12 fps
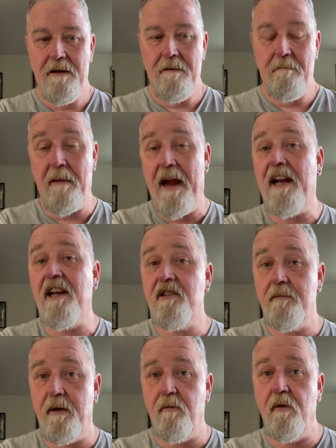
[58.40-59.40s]

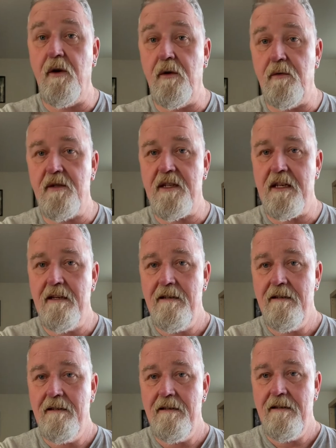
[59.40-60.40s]
management roots
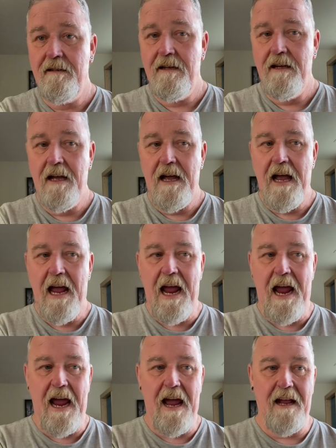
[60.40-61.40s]

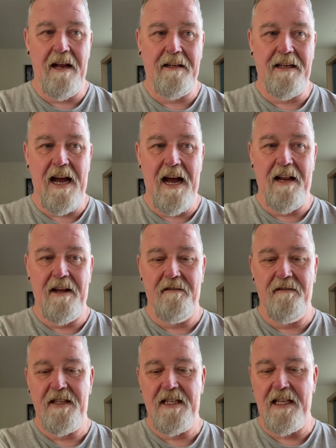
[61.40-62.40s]
and kind of
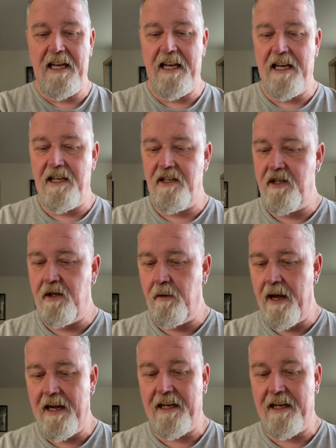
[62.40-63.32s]
slid into a